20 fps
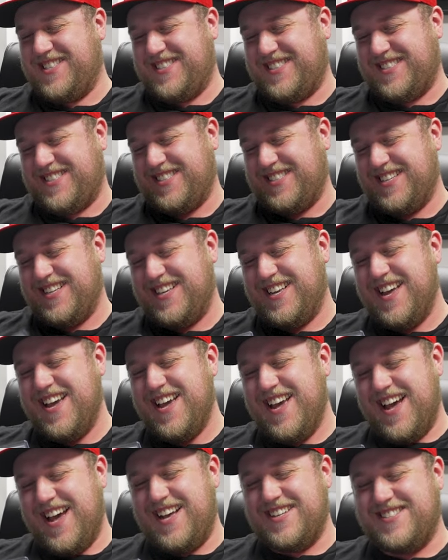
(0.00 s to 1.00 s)
Yes.
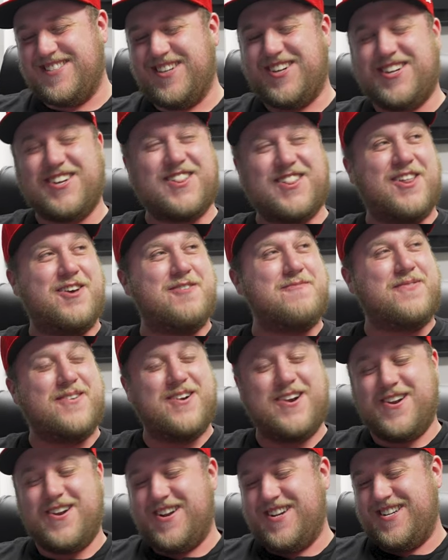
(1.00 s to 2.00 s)
Yes. As a clipper.
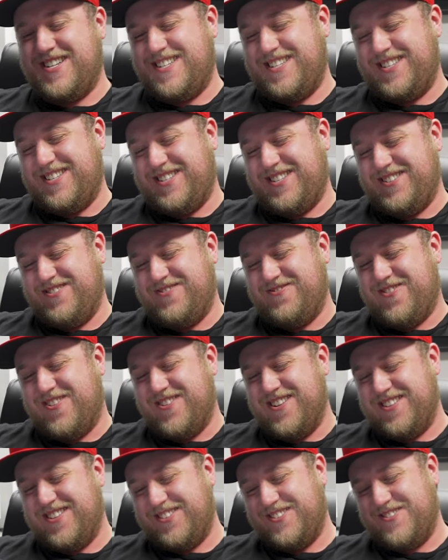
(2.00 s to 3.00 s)
Yes.
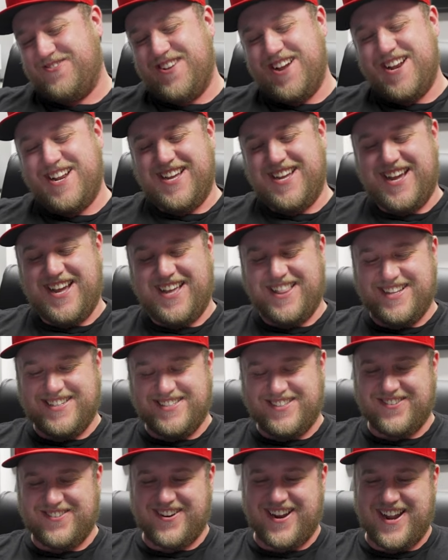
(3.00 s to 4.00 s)
288.
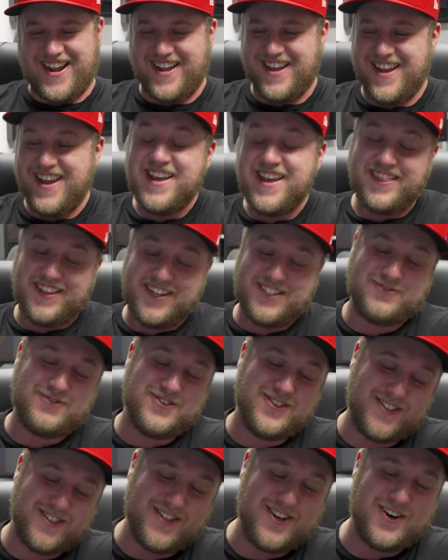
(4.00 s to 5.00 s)
That's great. This
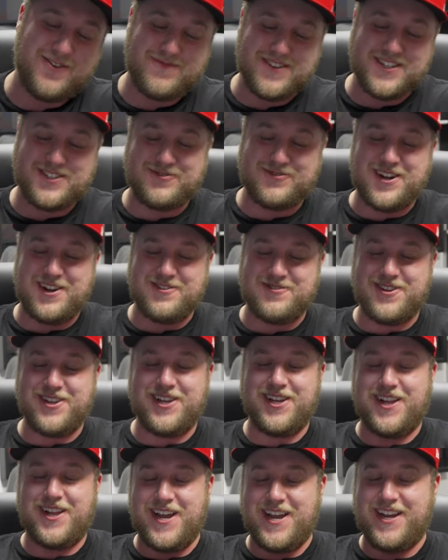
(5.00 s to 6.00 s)
one's dope. This Okay, one I really
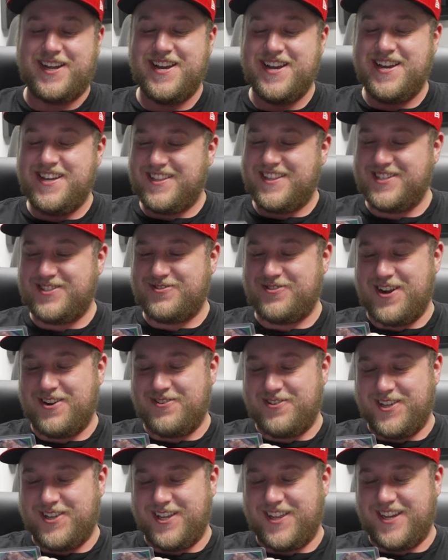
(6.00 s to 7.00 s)
yeah. like. This one I
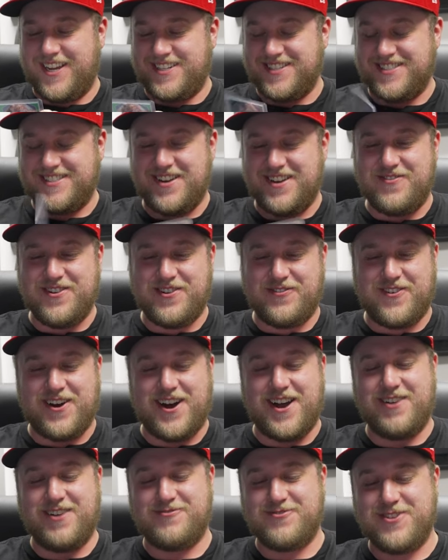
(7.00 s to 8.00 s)
really like. The
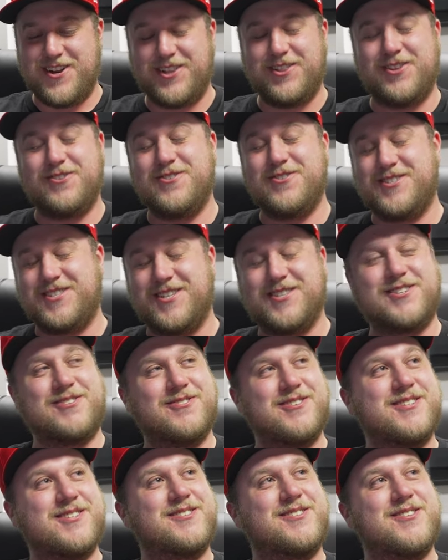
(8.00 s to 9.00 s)
75 Ray Lewis on the
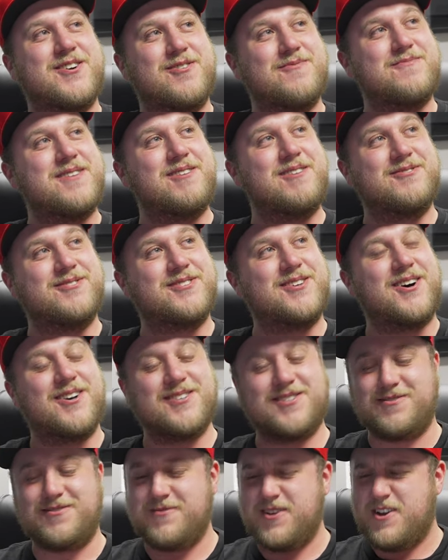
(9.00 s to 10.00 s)
green scope. That one's
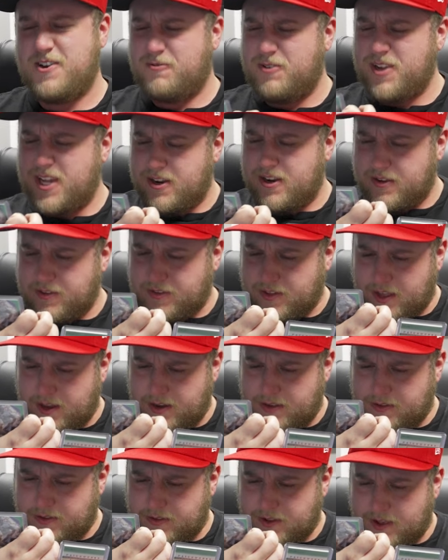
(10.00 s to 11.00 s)
awesome. Yeah. What year is that?
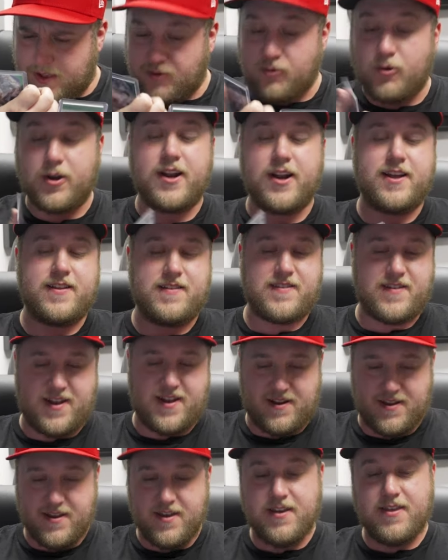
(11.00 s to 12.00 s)
Is uh, 2019.
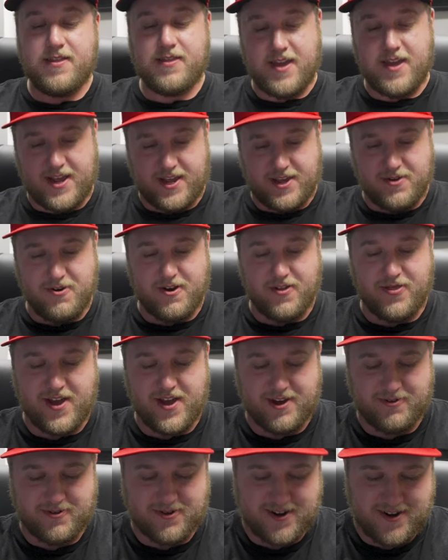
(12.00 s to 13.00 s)
Thank you on
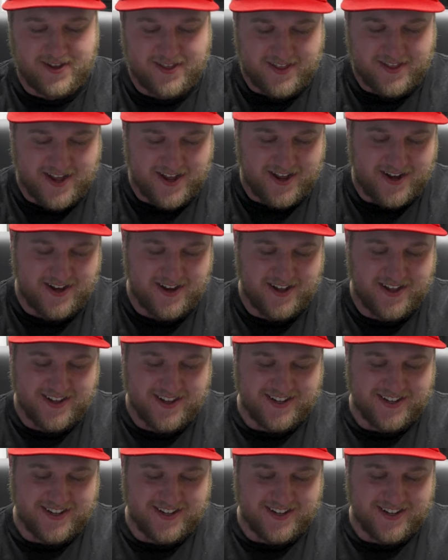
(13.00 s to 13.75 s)
that one. And then,